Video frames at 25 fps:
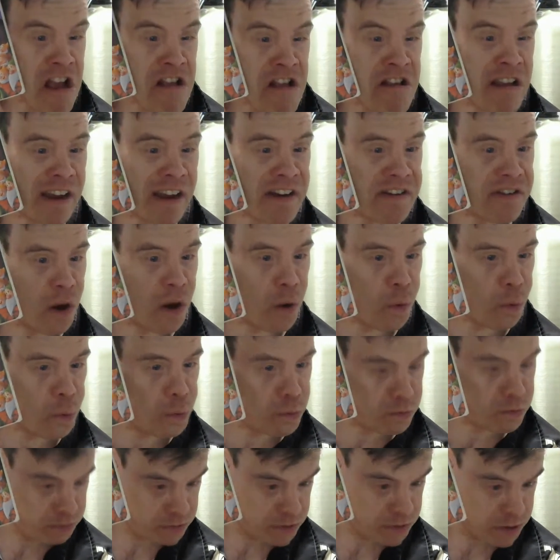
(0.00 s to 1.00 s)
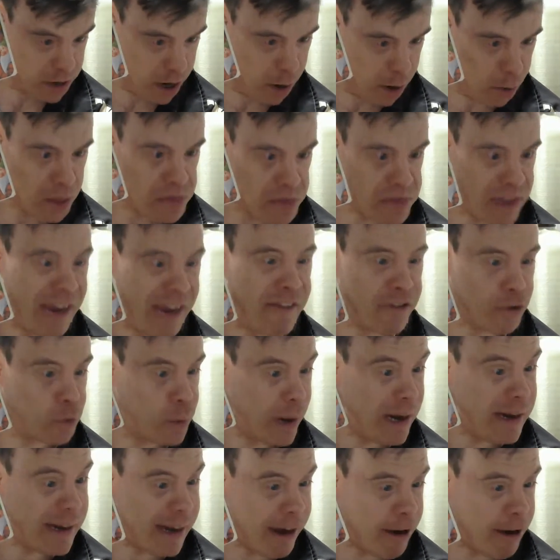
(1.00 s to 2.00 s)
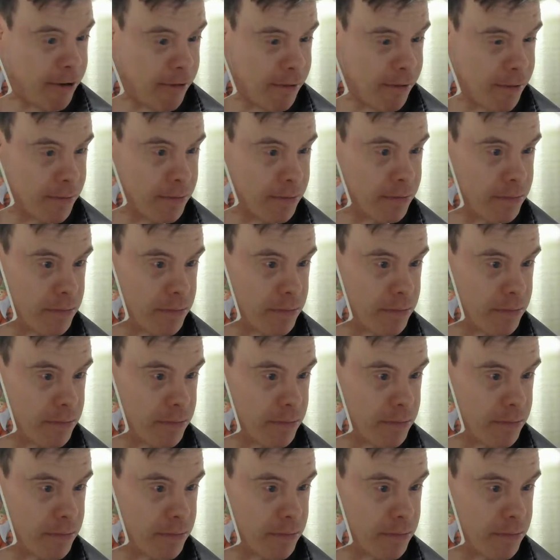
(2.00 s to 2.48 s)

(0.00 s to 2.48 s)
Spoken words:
She can do, the evil queen here.